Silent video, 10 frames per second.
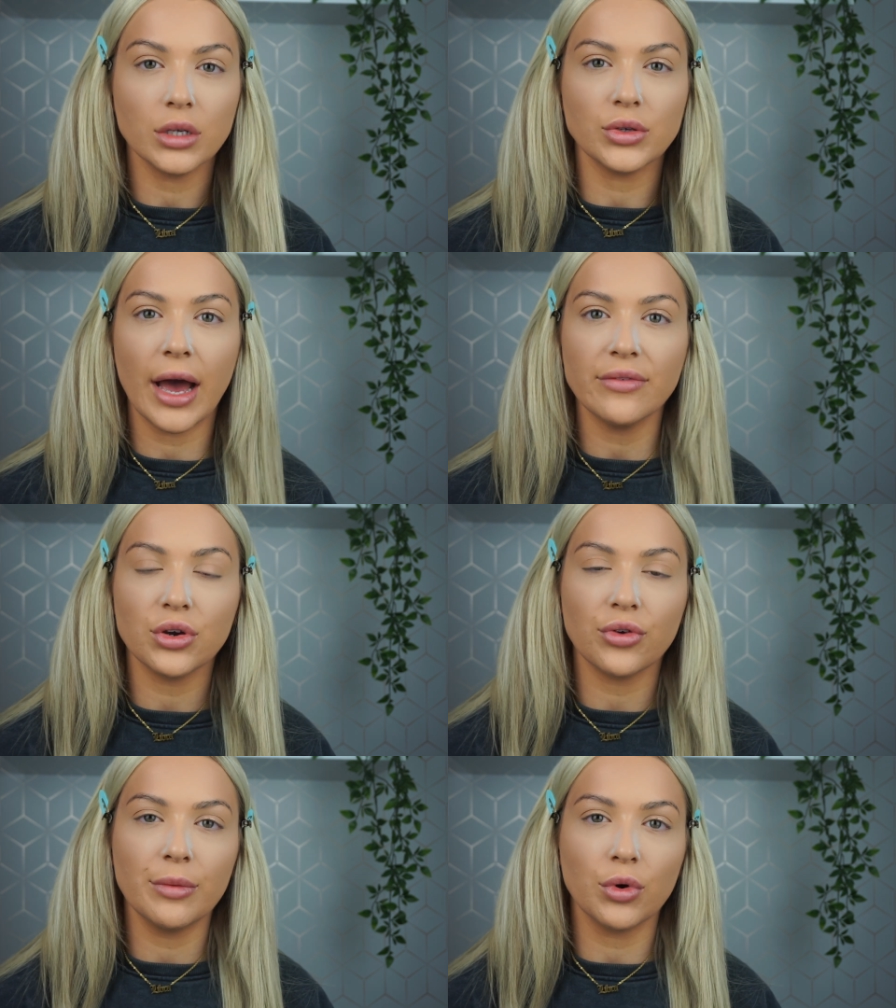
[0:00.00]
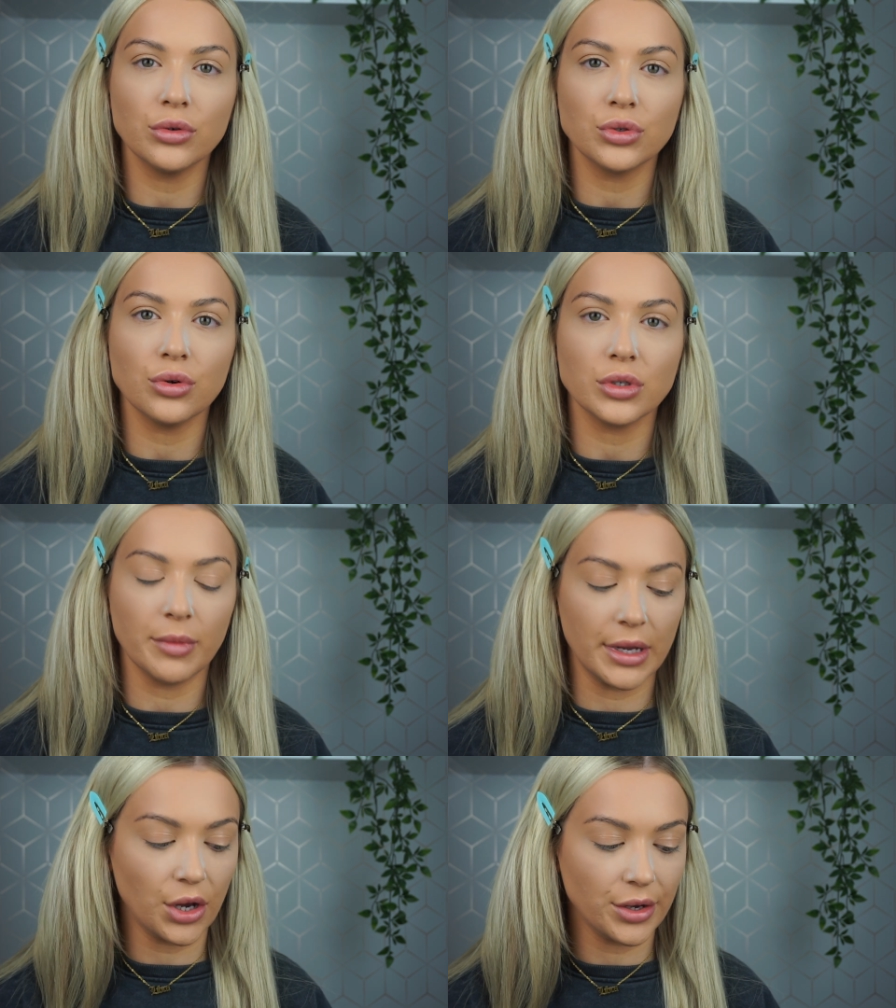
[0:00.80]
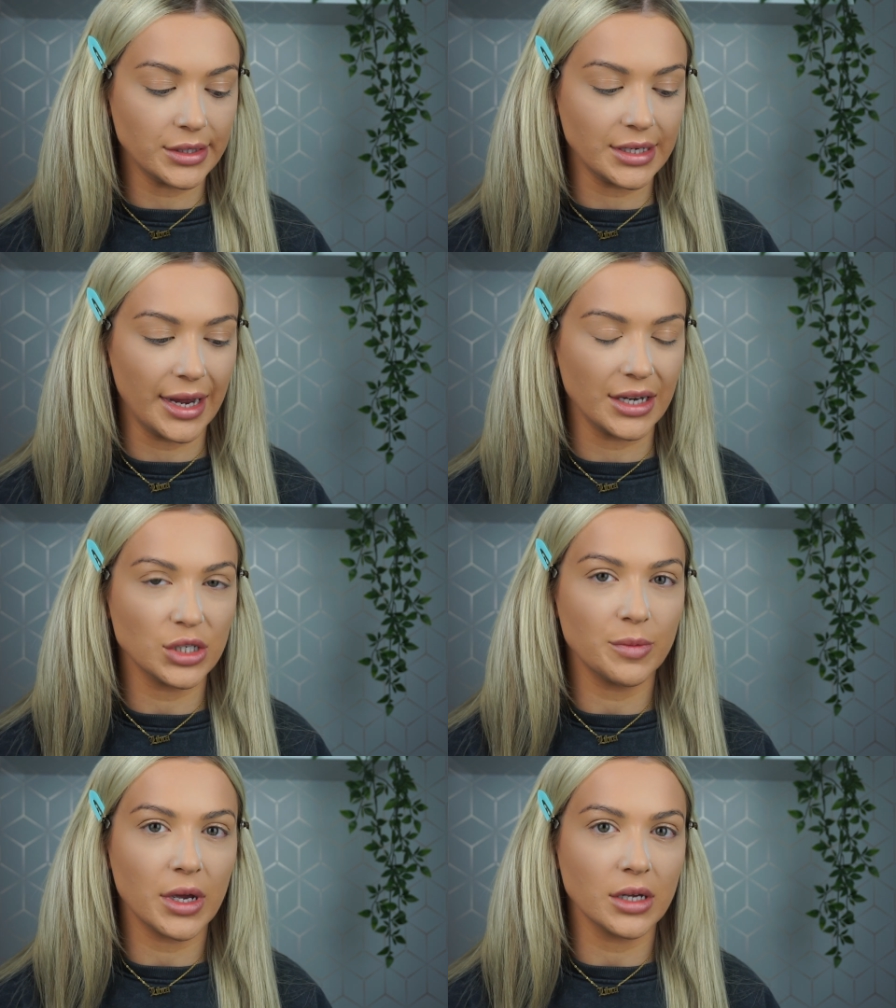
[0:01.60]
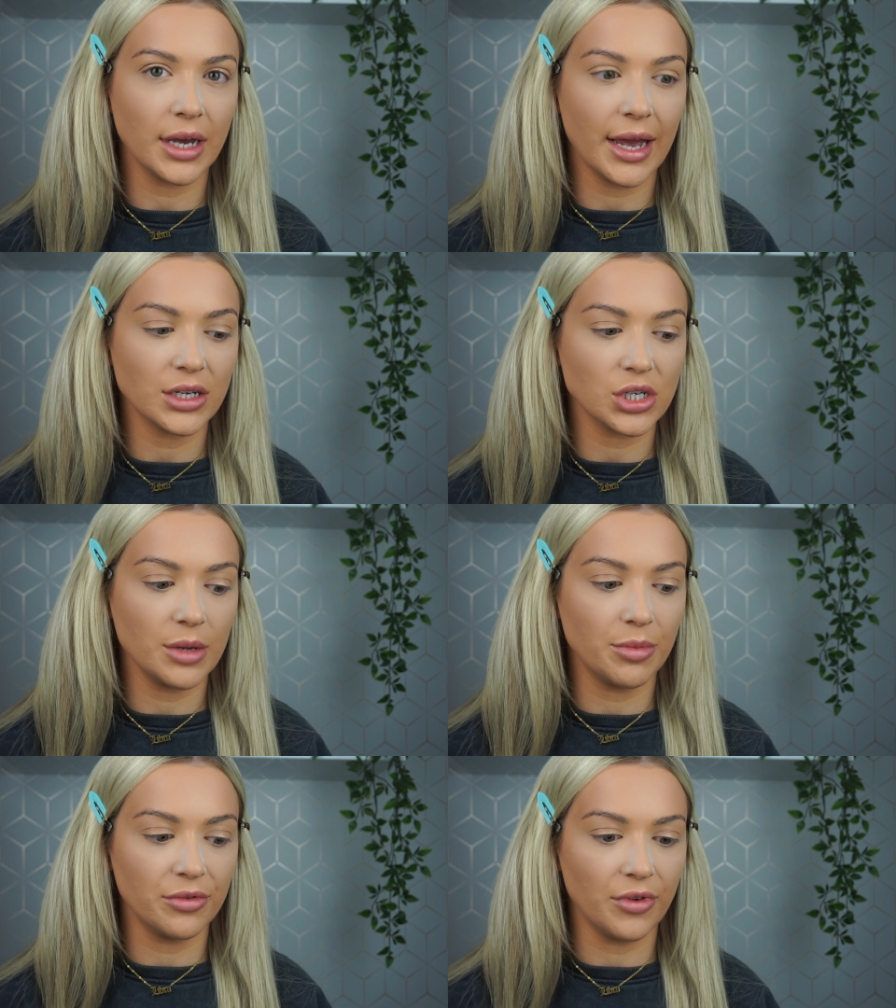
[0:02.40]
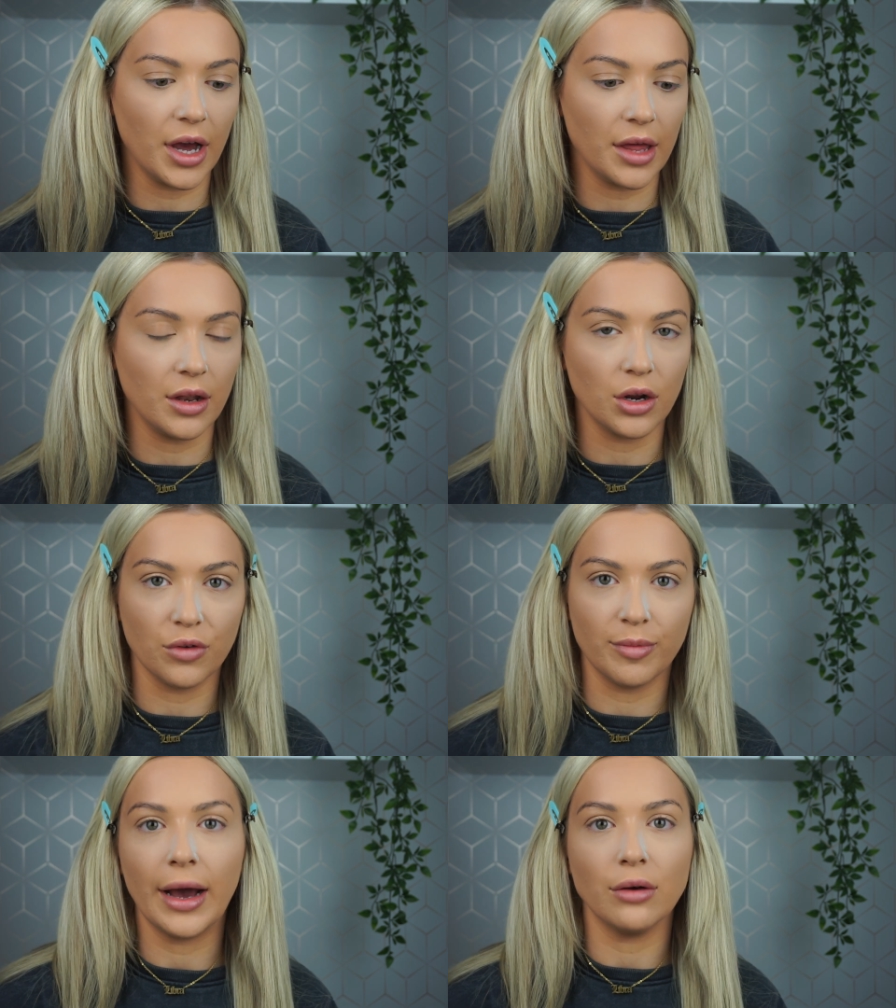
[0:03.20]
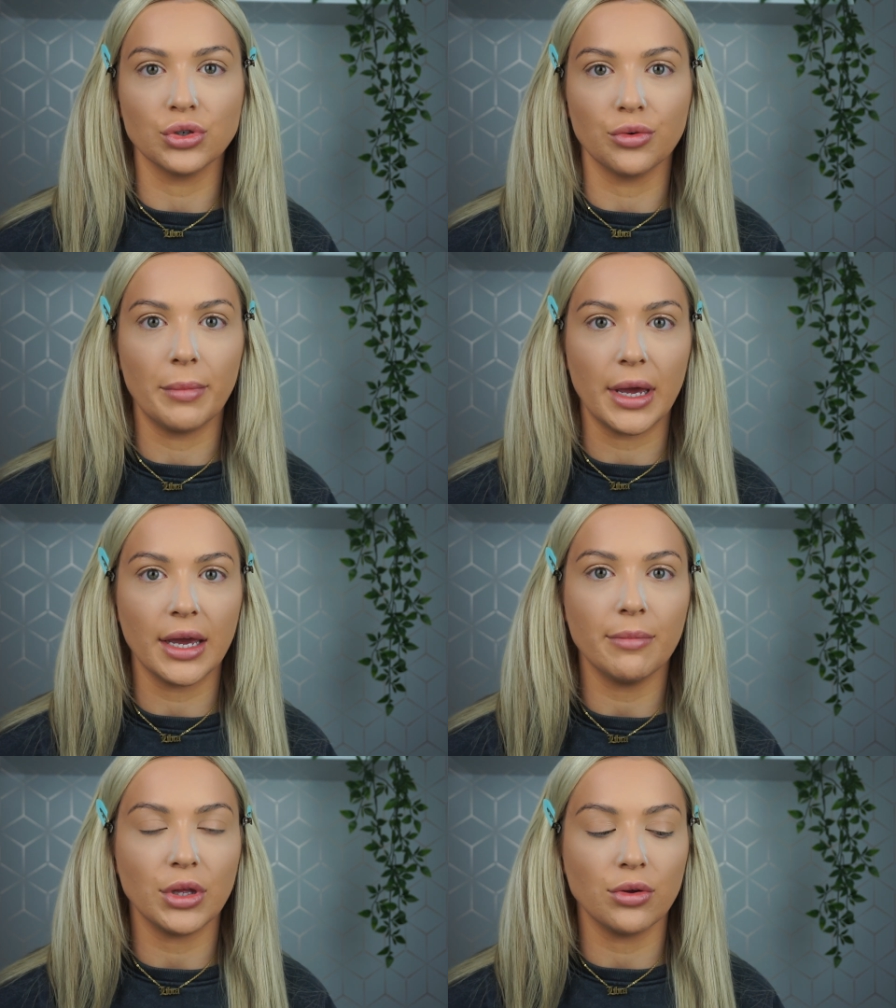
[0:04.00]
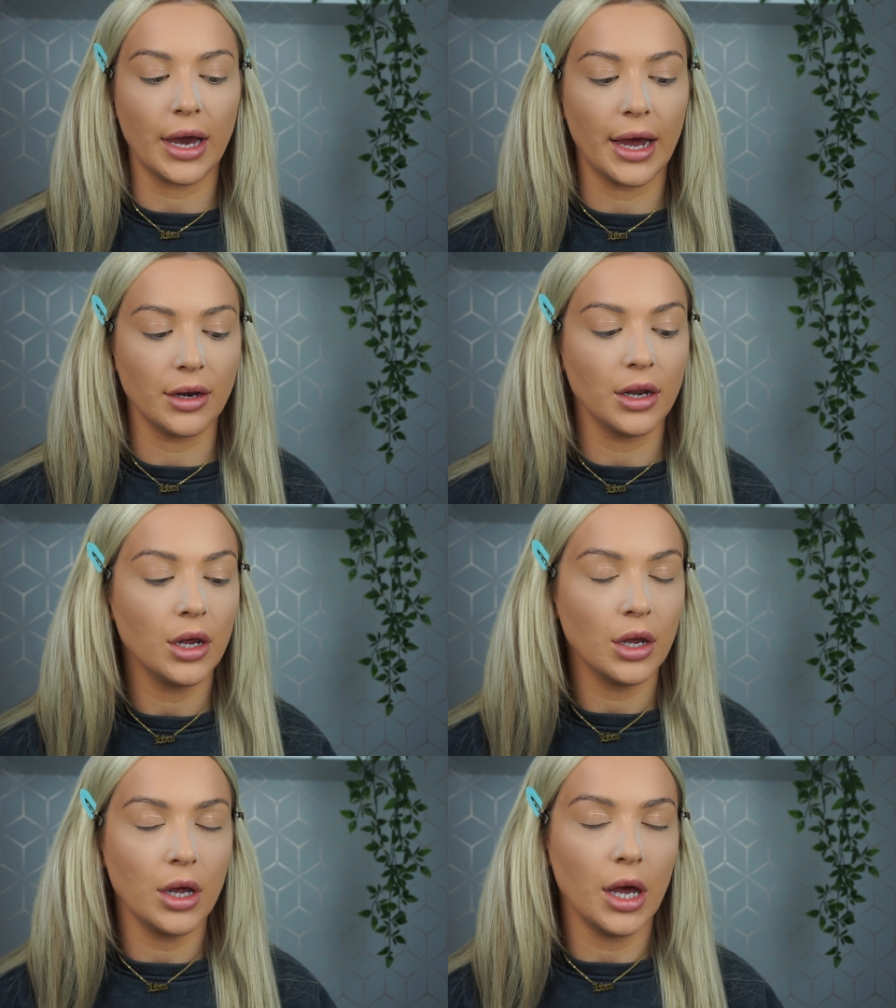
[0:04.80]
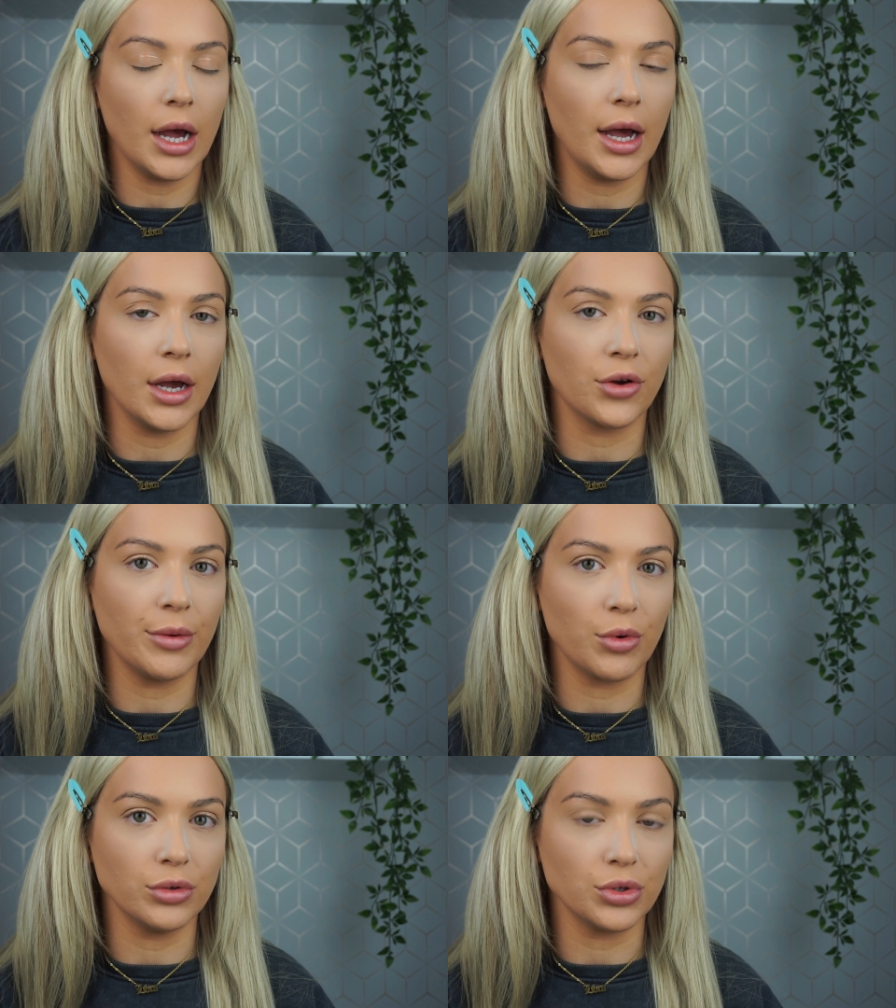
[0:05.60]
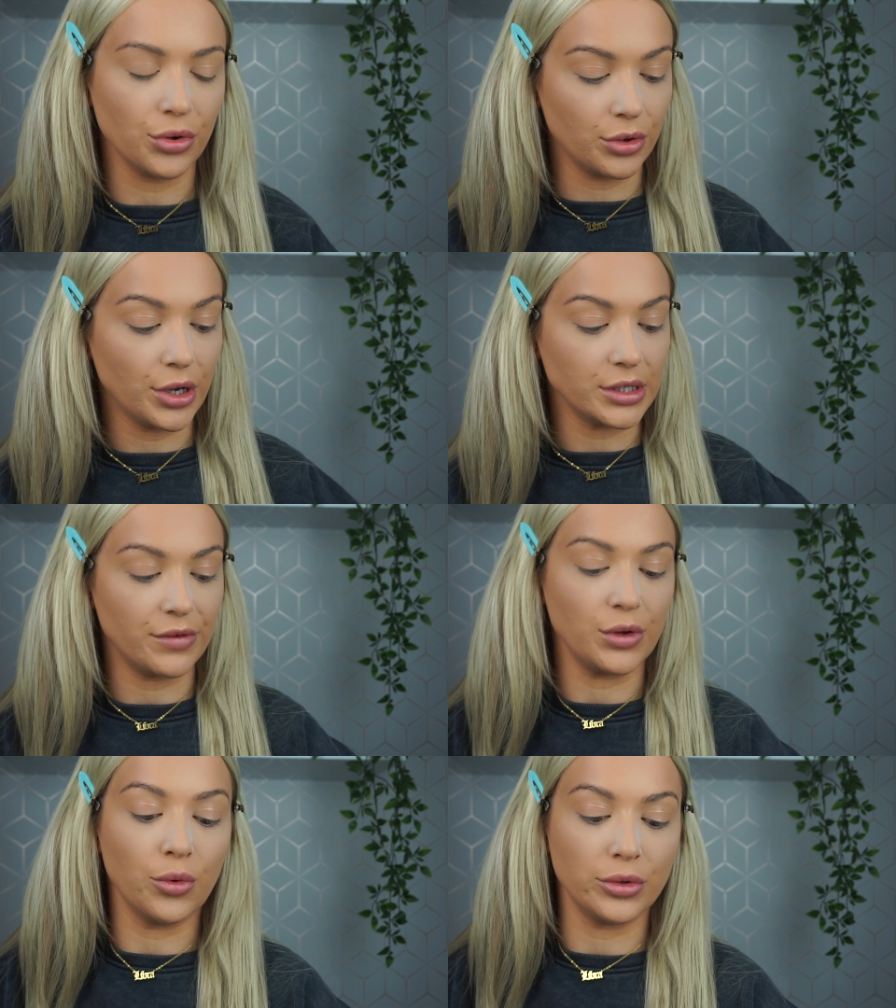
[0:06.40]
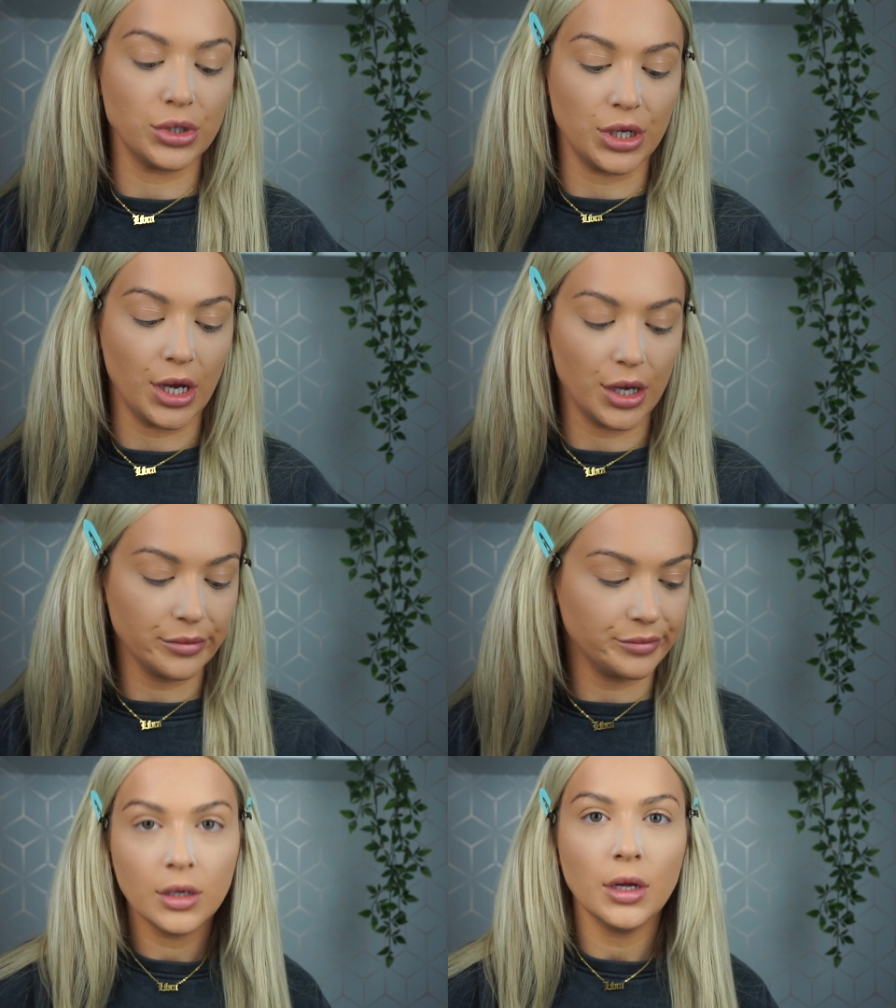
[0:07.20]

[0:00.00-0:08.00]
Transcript: So I haven't cream contoured my nose today just because I actually prefer the look of powder on me, but you can uh, cream contour your nose if you want to.